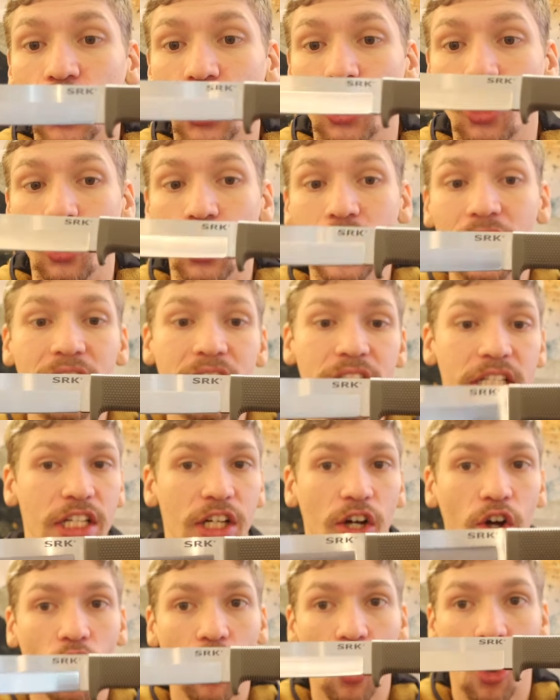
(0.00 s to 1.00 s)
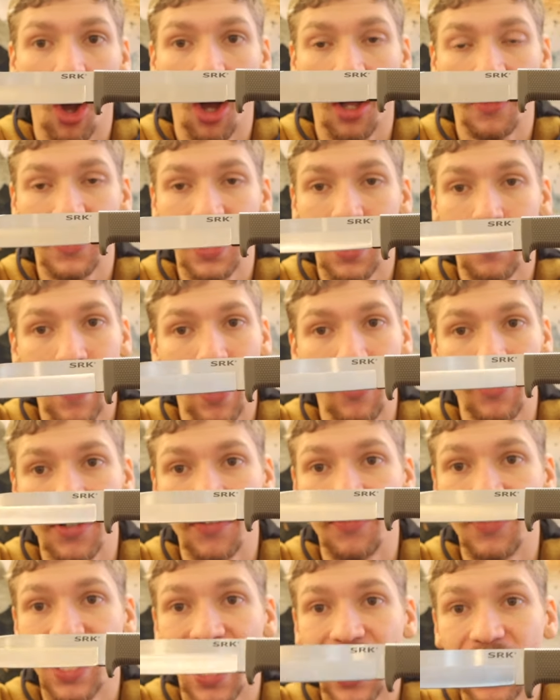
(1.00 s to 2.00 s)
good deal on the amount
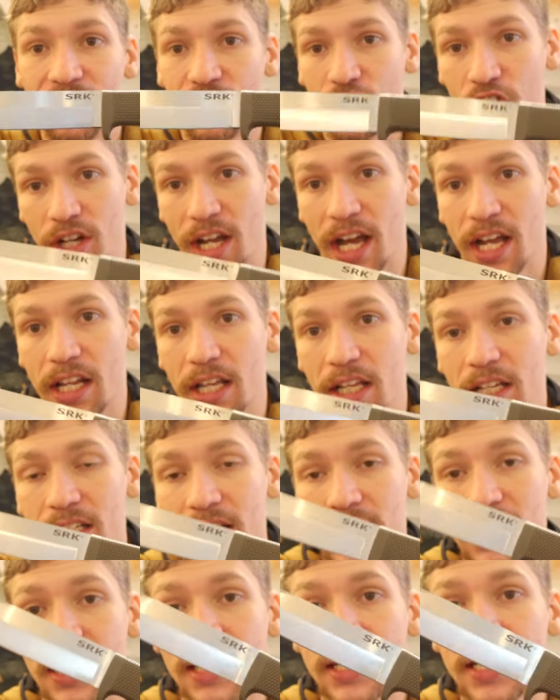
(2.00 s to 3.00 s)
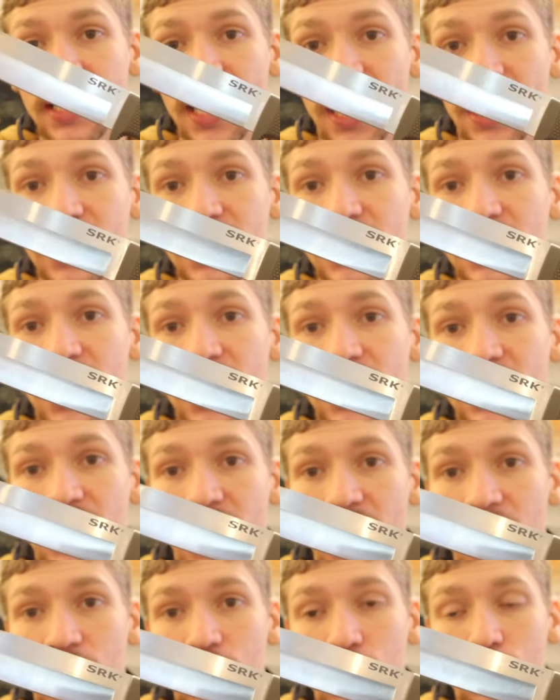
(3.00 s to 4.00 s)
of knife you're getting, because this is a
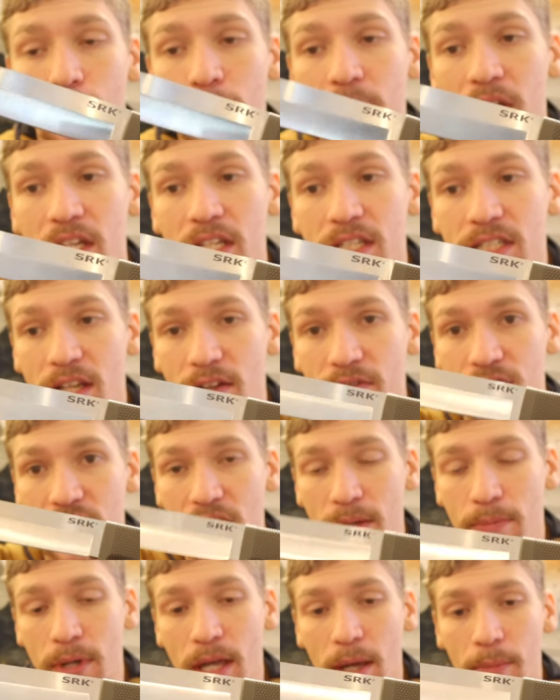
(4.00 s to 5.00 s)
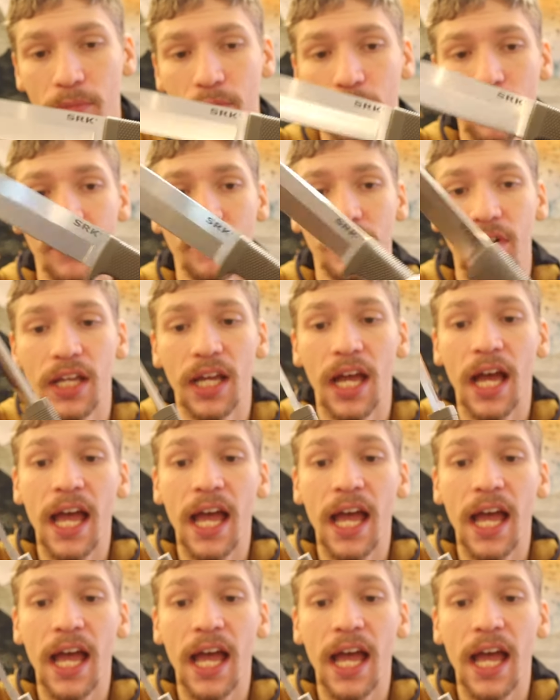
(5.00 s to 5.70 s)
6-inch piece of CPM 3V.